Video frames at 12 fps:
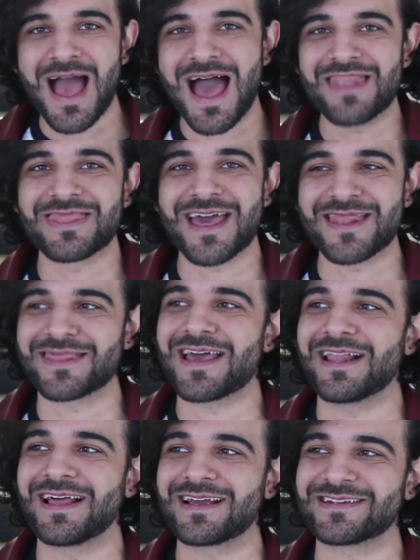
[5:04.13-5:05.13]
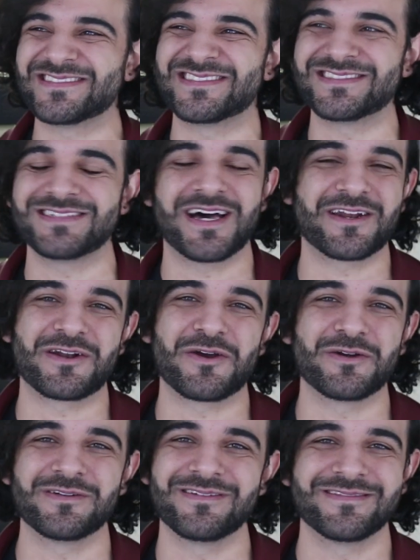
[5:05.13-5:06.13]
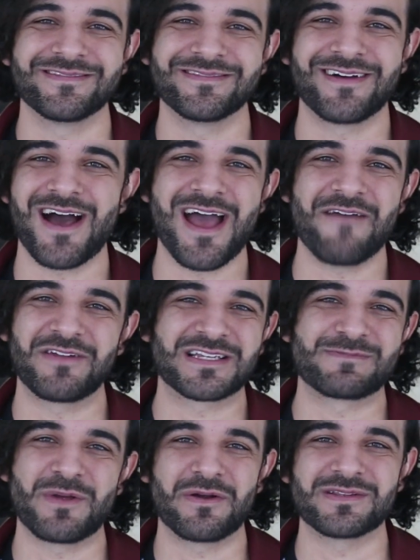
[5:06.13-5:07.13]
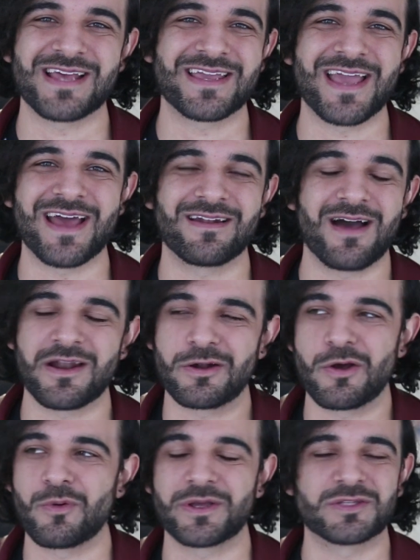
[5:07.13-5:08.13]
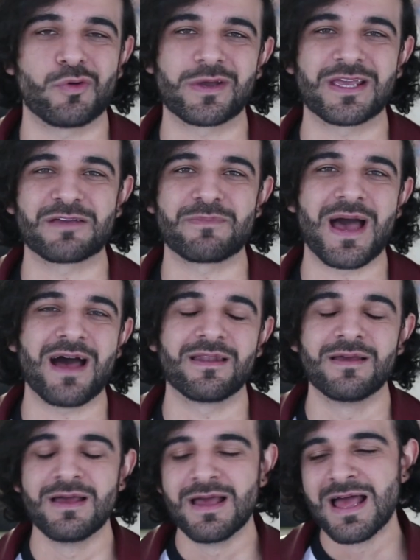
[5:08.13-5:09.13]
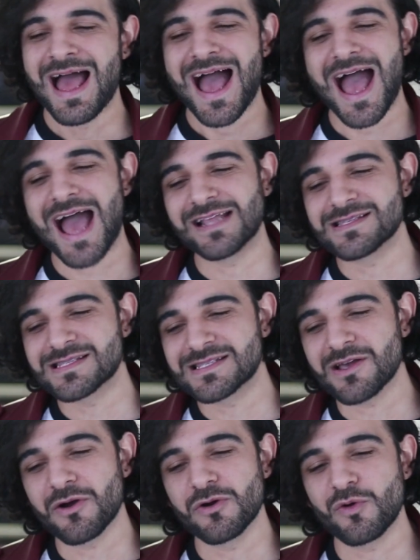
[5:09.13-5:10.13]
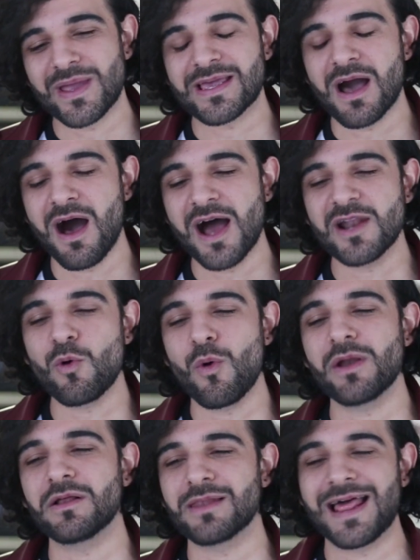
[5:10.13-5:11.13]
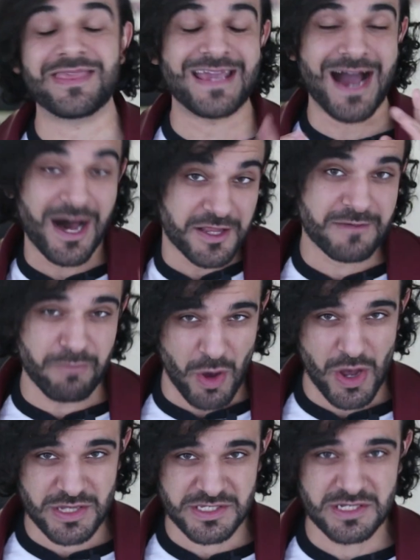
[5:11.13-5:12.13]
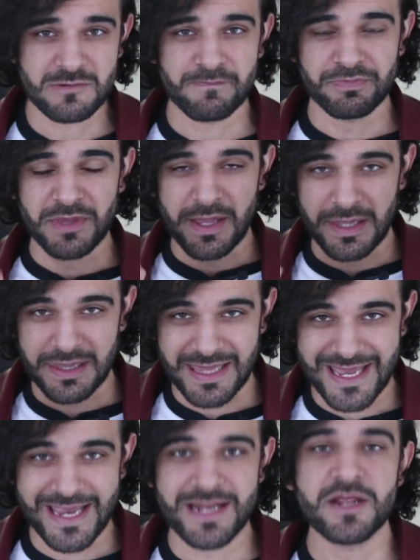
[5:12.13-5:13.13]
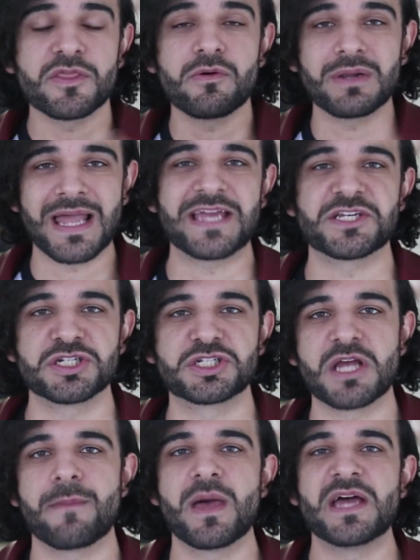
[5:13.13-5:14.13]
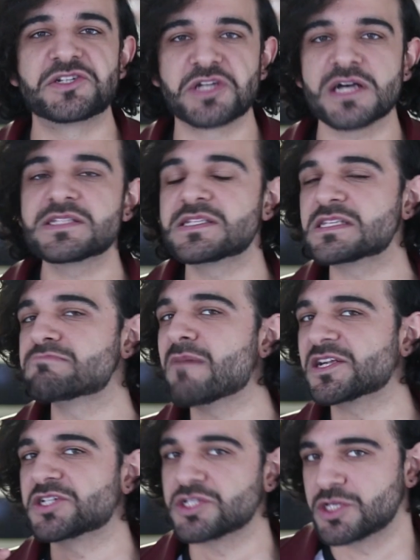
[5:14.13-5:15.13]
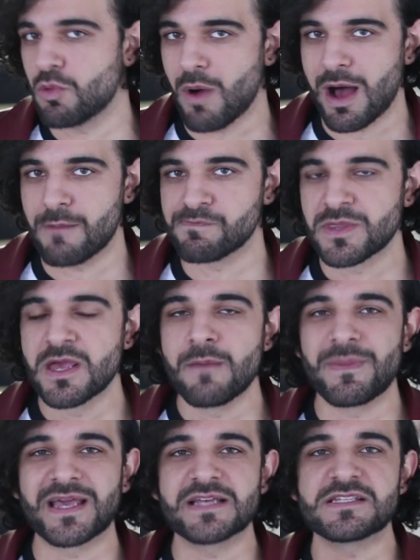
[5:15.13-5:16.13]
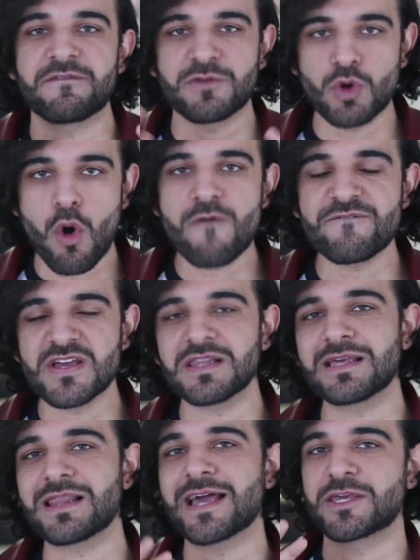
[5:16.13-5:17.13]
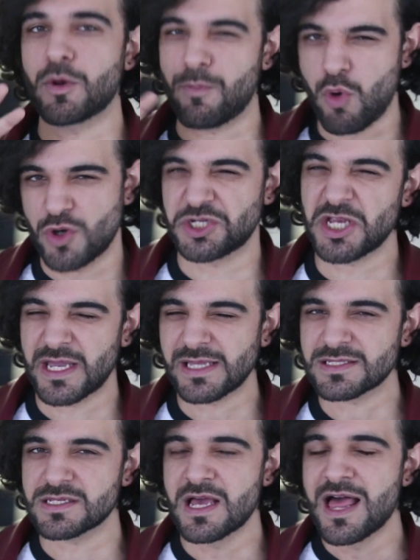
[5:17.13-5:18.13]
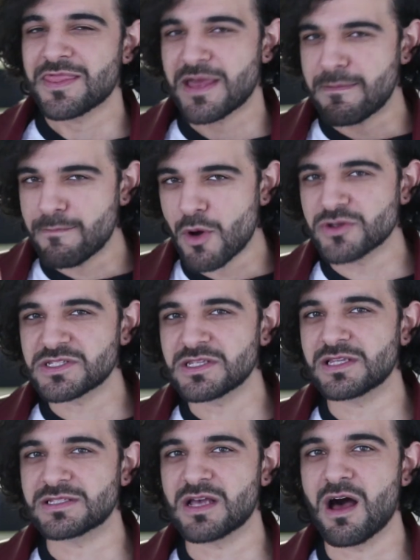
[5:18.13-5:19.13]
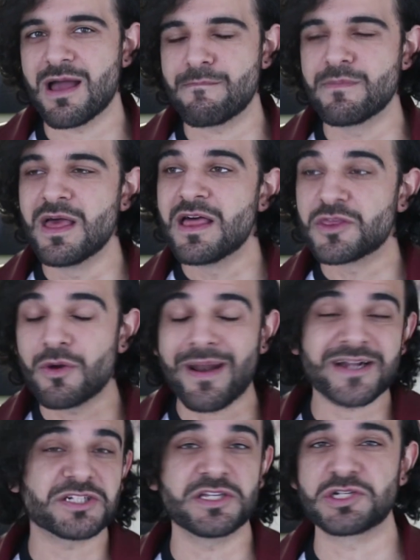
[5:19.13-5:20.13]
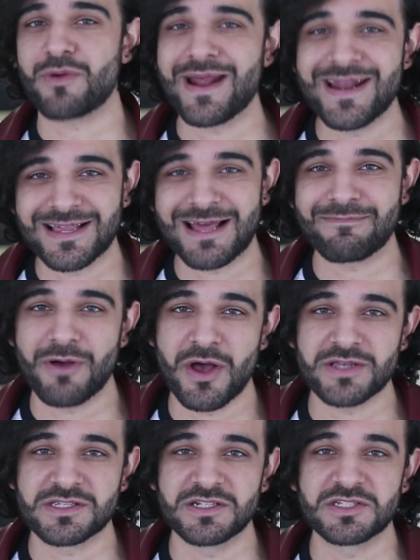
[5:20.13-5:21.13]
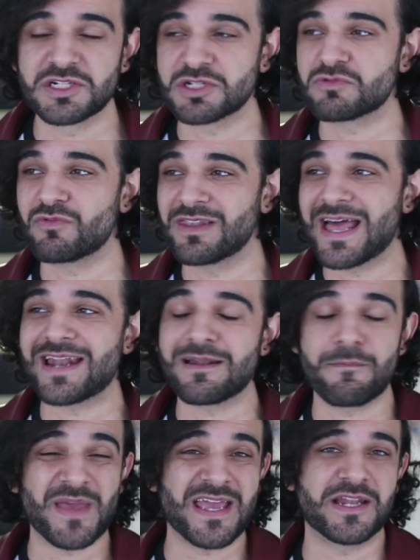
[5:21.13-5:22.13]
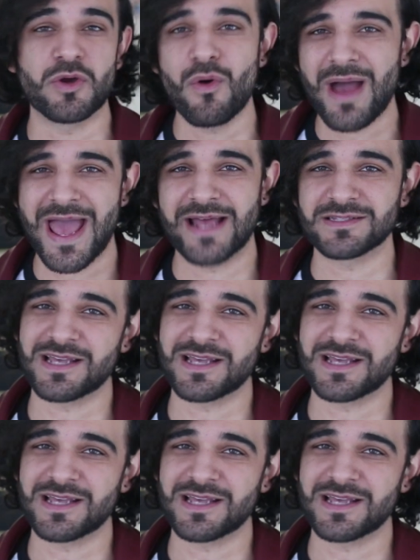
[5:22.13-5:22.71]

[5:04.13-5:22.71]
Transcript: And then they're like, oh, I don't know, I haven't experienced that yet, I don't know what you're talking about. And so we kind of want to let the other person lead the relationship just as much as you are. Because if you're feeling like you're pushing it, then most of the time you're actually training that person to just let it be in your hands.